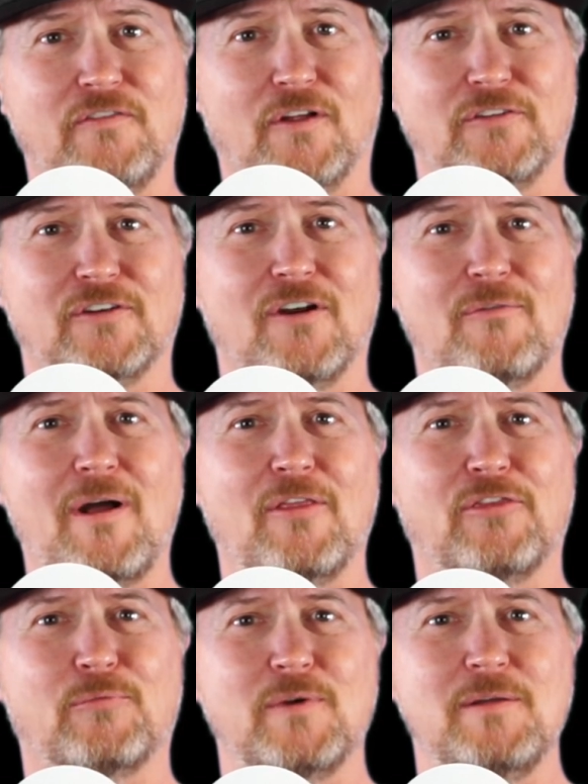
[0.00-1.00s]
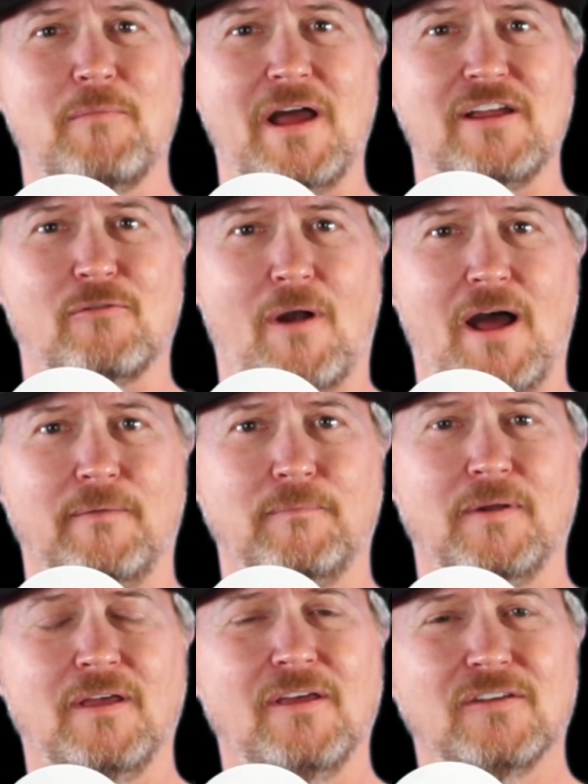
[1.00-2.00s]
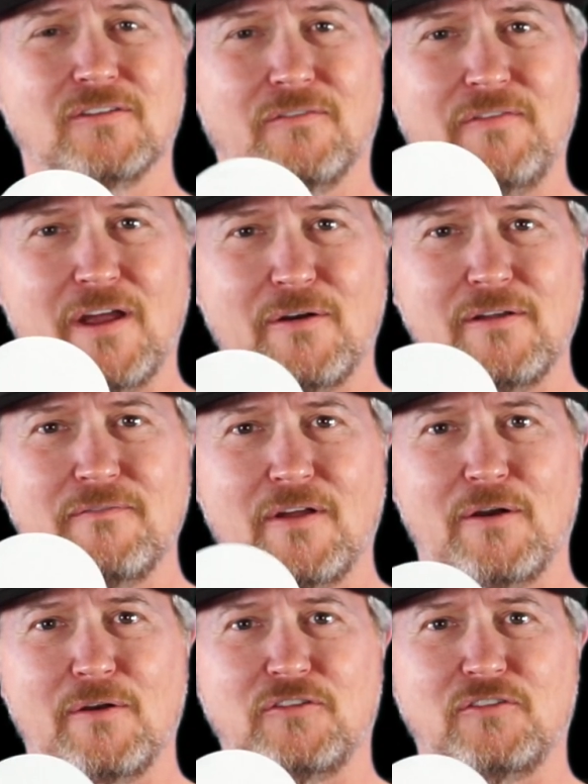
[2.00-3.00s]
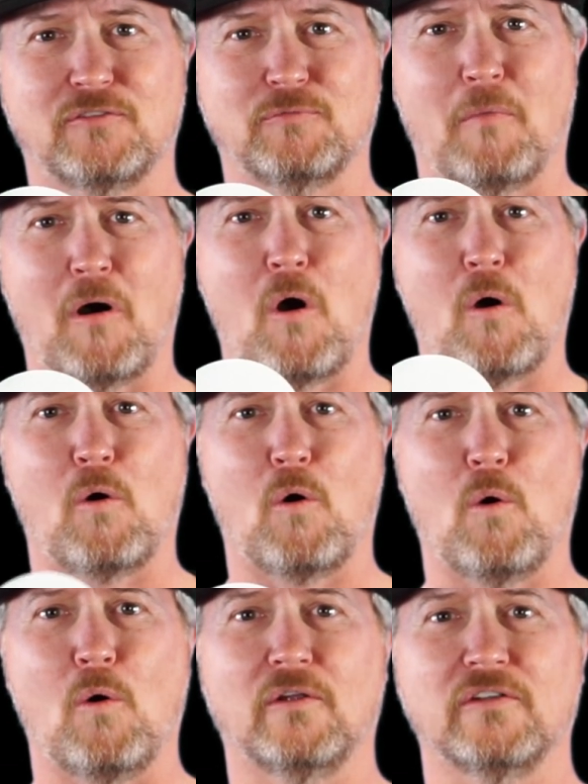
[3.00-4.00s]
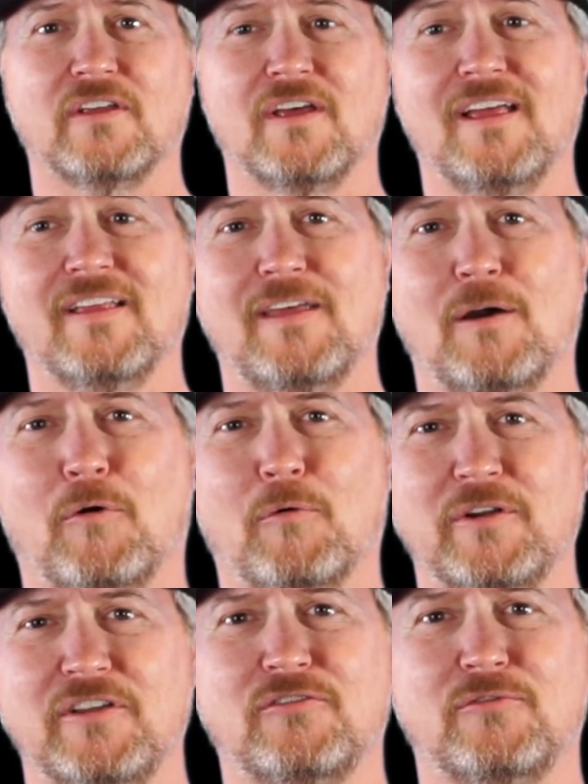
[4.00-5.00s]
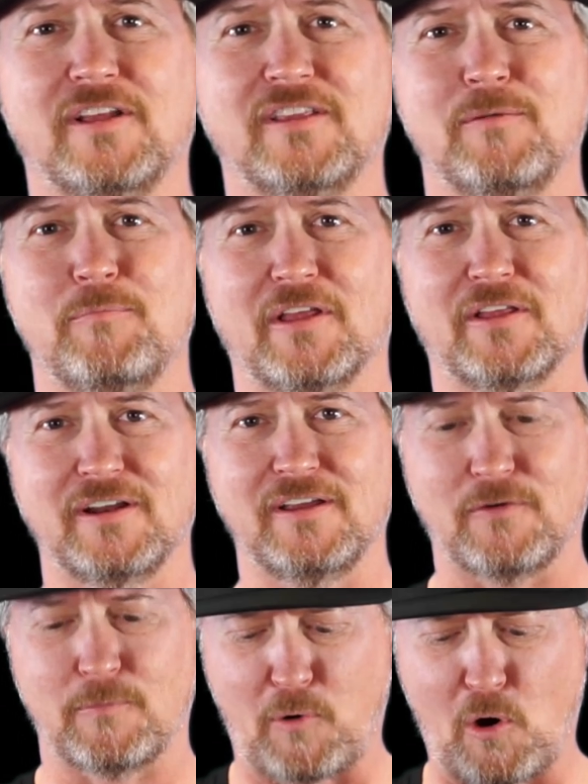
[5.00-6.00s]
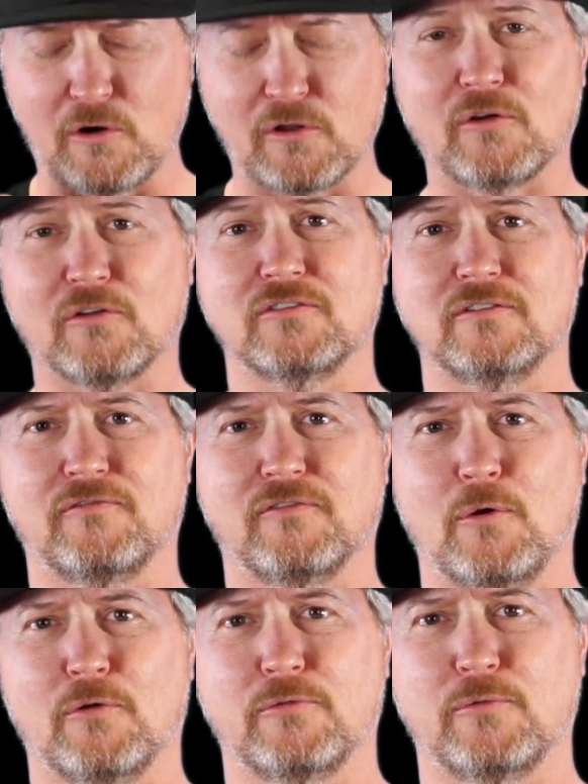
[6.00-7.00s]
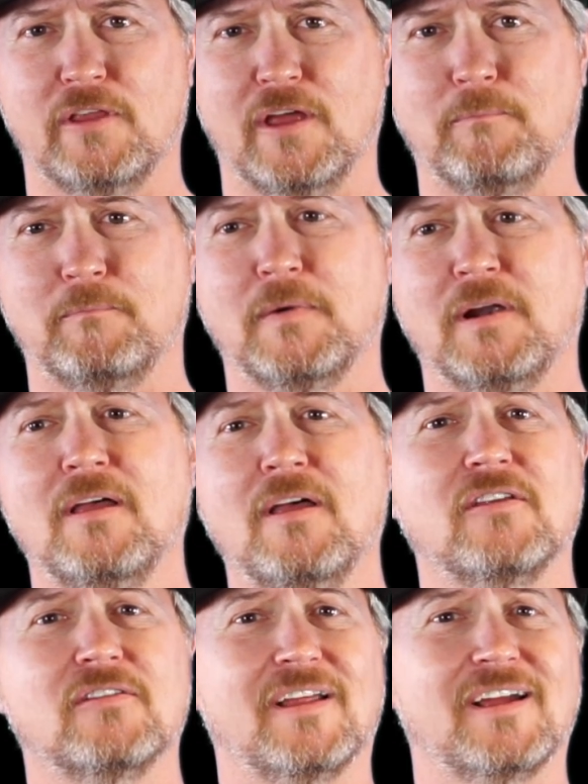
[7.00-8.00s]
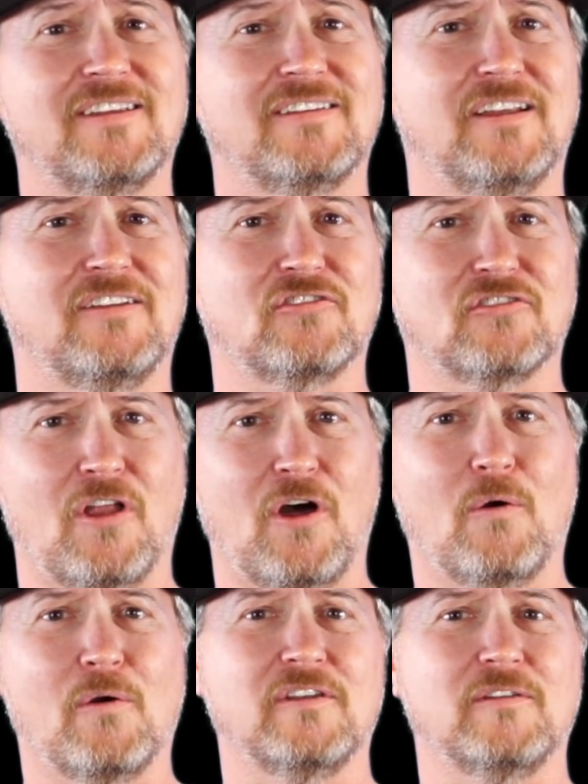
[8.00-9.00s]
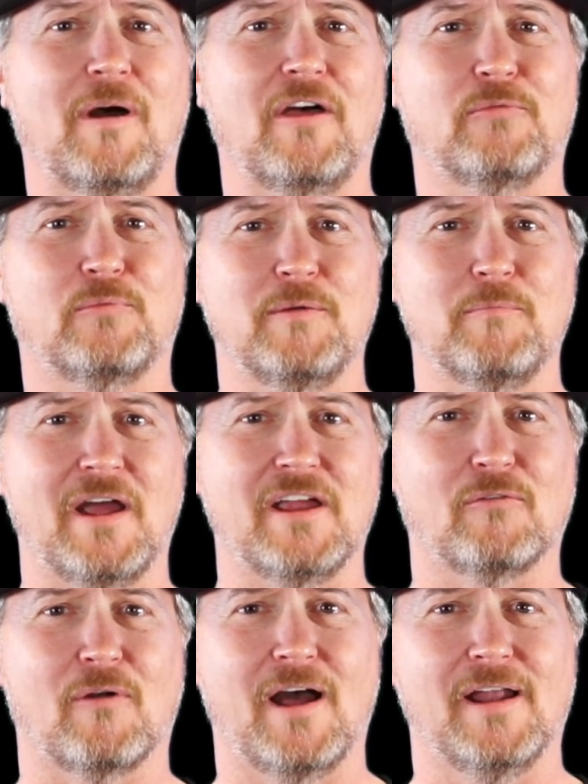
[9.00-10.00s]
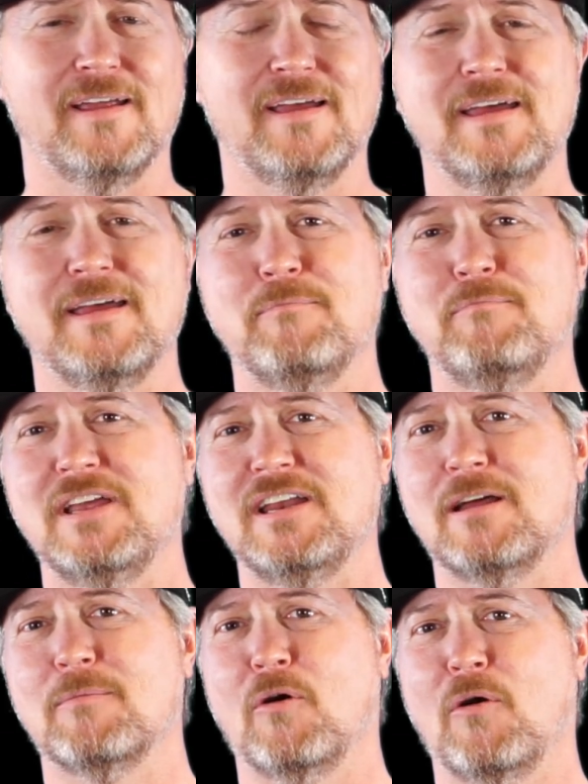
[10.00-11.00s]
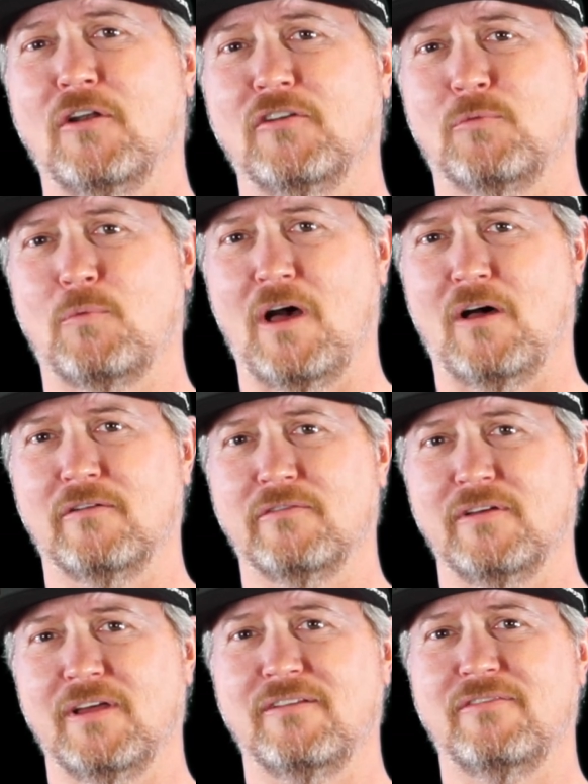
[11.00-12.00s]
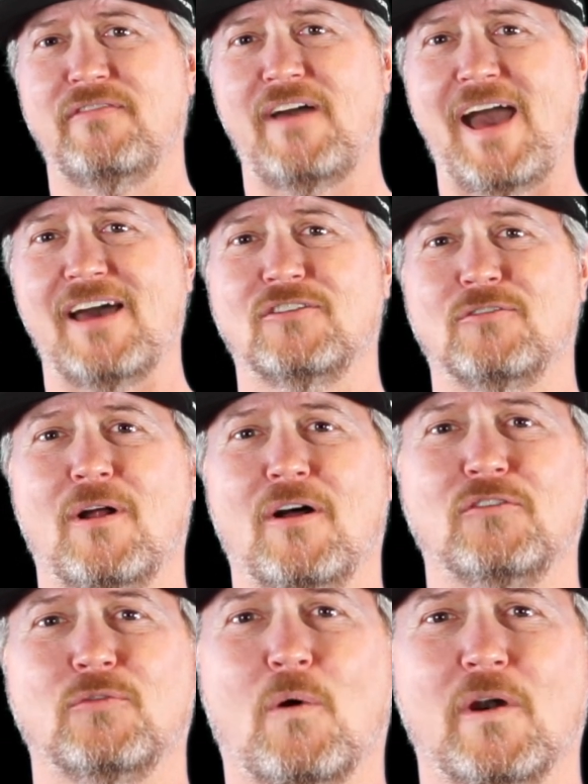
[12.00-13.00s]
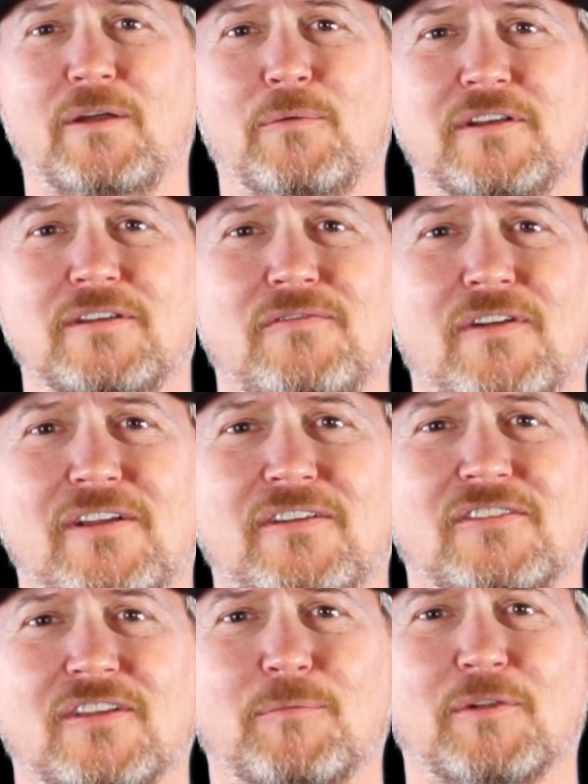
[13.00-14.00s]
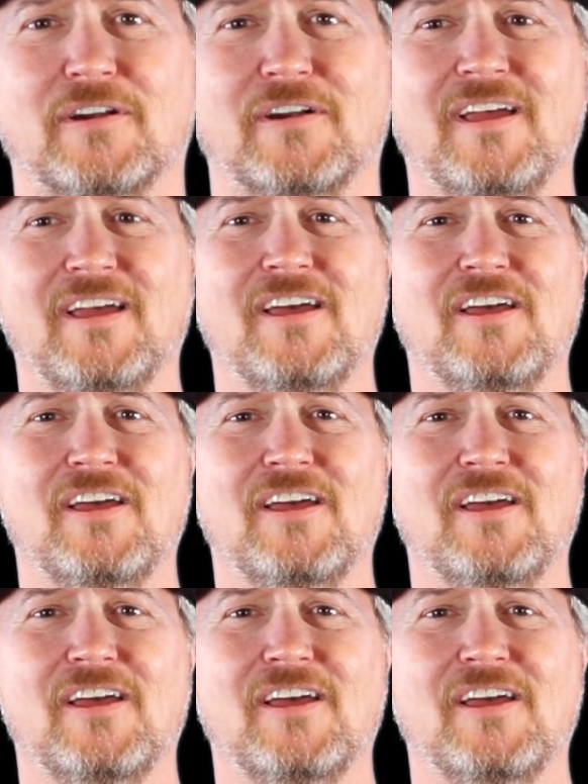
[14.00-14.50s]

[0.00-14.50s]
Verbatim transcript: filter, are around three micron. So very, very small holes that will restrict the ability for particles to flow through them. So like I said, slow is about 3 micron, medium around 12, and fast around 20, which is very similar